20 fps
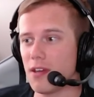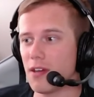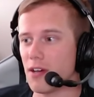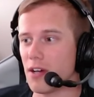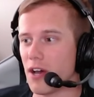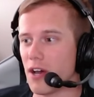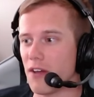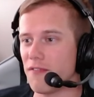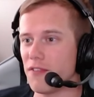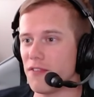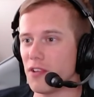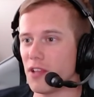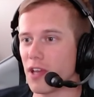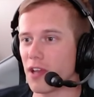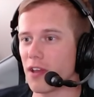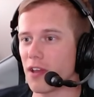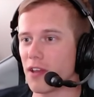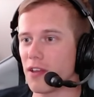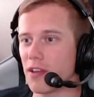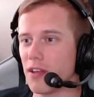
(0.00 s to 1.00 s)
I feel
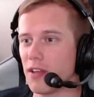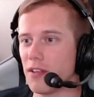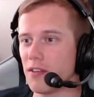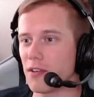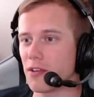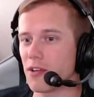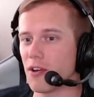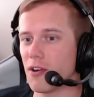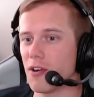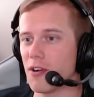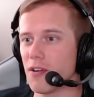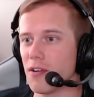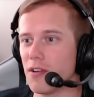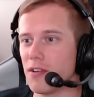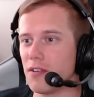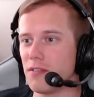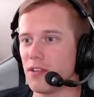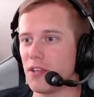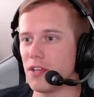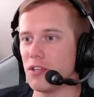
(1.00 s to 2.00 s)
like I could get in the car
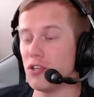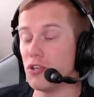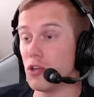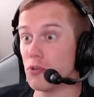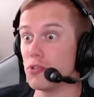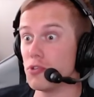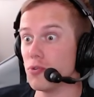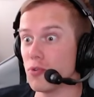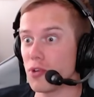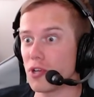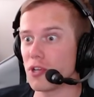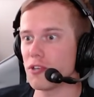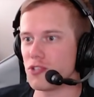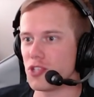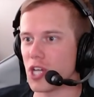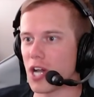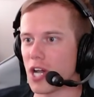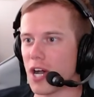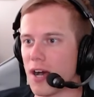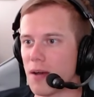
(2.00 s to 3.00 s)
and you know, do a good
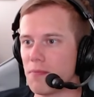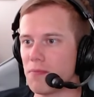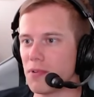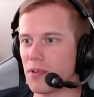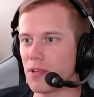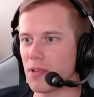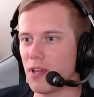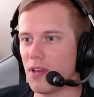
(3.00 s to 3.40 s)
job